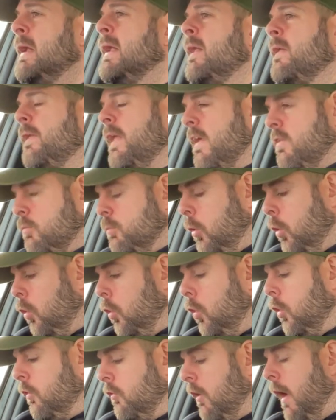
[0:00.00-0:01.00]
There's
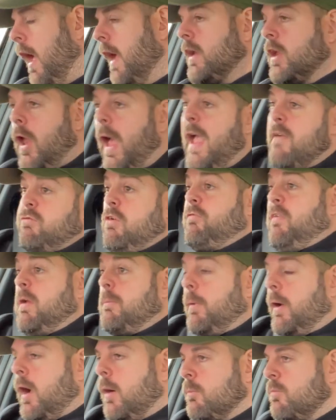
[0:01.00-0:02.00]
more, you know,
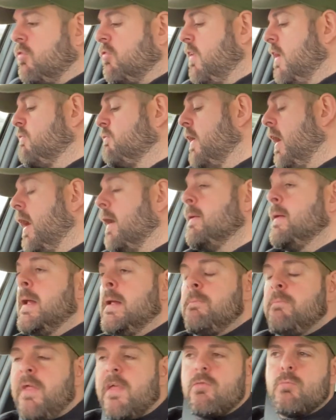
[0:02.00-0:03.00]
everything becomes stiffer.
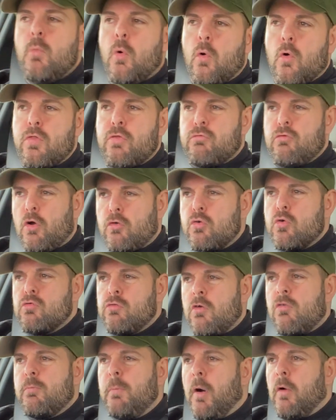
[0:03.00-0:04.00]
There's more throttle
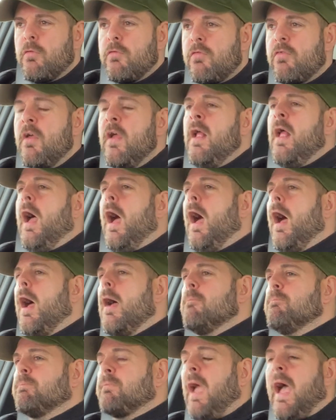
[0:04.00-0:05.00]
response,
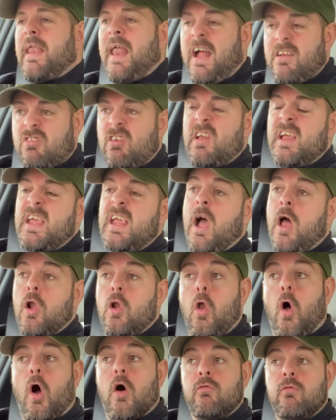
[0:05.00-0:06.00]
and actually a lot of